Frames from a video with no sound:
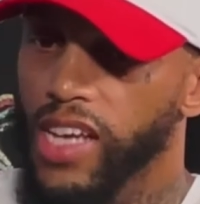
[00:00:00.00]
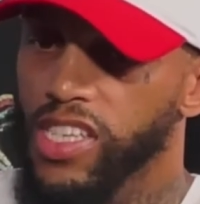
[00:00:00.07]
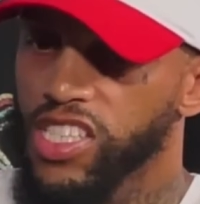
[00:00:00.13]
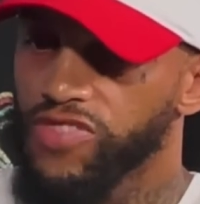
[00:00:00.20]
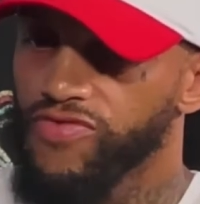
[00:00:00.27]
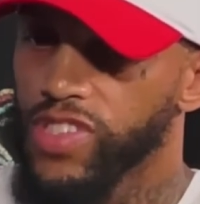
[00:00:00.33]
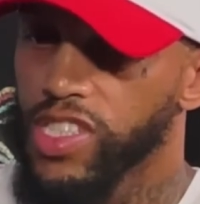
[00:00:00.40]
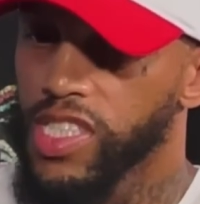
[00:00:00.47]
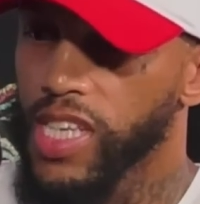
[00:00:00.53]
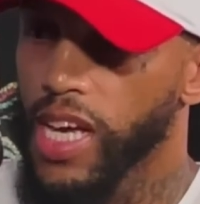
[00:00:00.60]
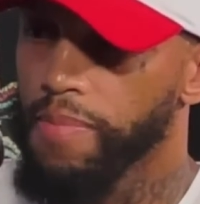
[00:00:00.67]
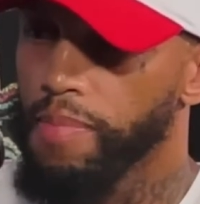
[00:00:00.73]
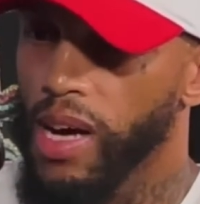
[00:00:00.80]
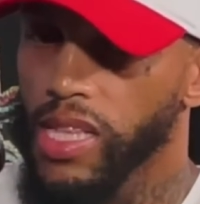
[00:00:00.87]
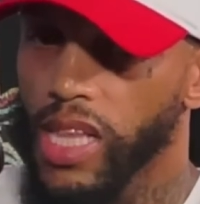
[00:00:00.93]
just
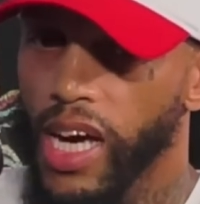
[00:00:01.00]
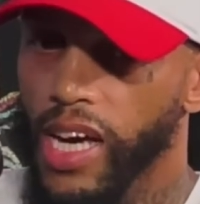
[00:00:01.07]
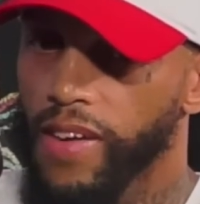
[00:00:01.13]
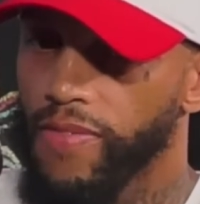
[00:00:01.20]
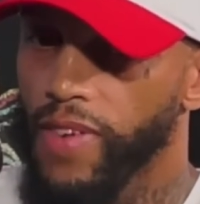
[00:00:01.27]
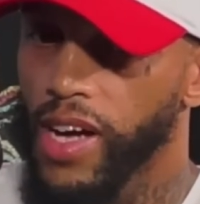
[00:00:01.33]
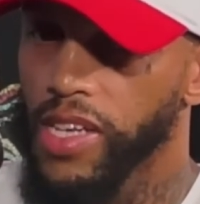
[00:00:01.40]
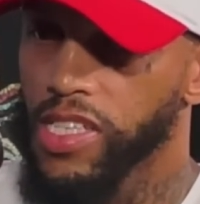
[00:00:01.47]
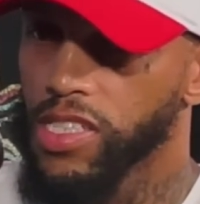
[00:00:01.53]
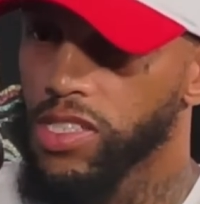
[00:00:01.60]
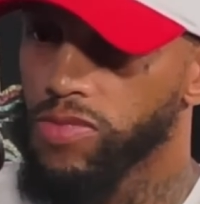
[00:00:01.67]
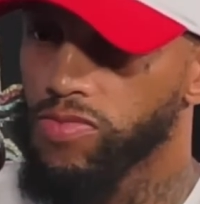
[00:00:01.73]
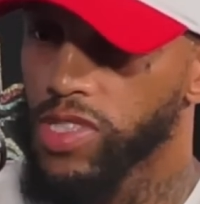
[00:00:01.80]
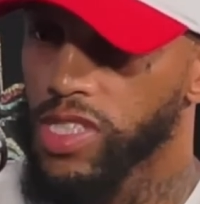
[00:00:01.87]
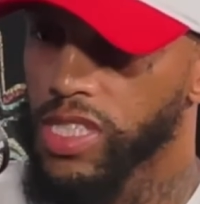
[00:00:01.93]
reset my life. I
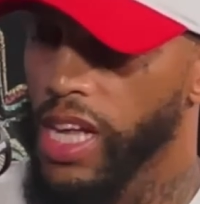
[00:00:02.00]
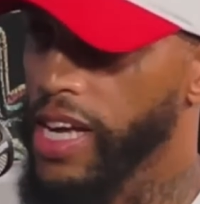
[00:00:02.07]
just was